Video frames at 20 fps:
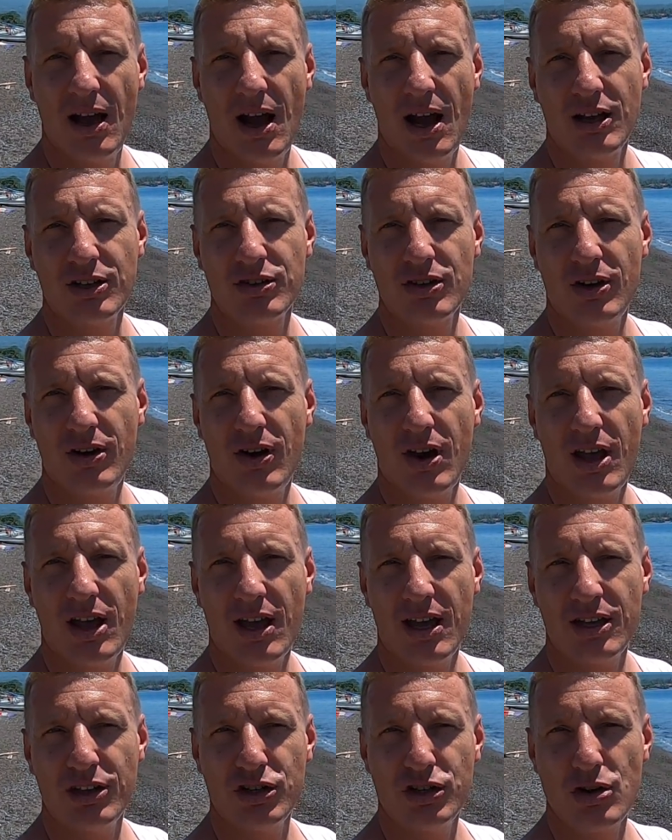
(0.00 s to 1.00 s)
as
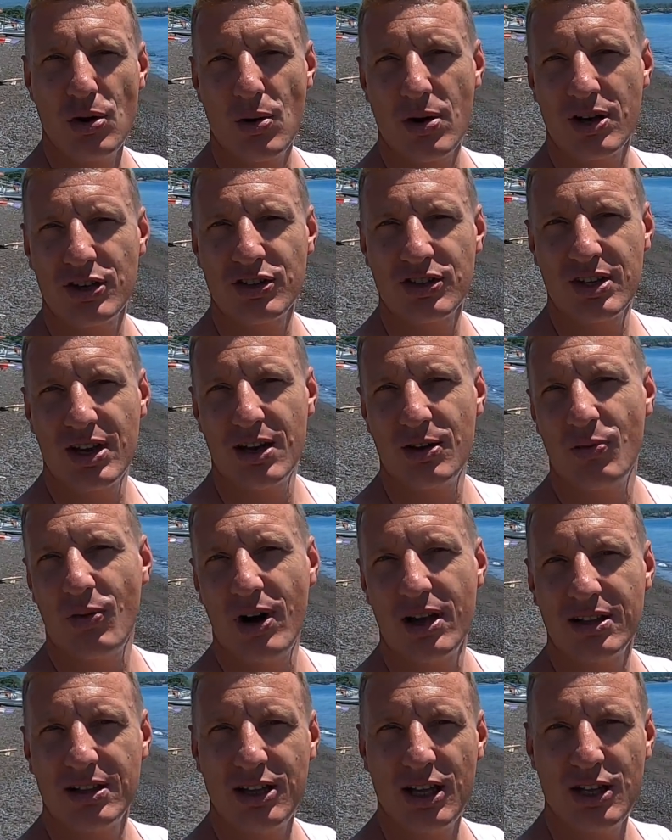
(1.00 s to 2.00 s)
only shorts and
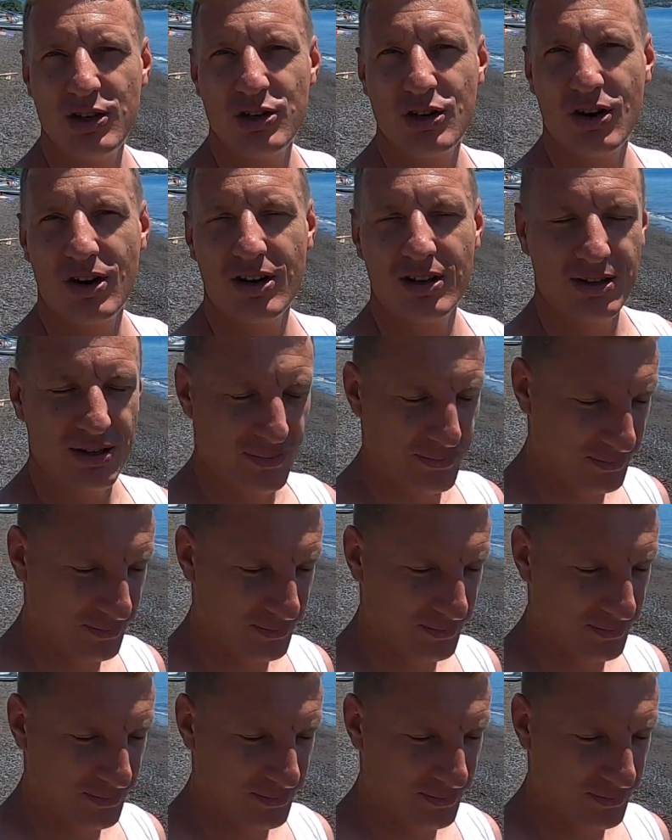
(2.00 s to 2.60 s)
one t-shirt,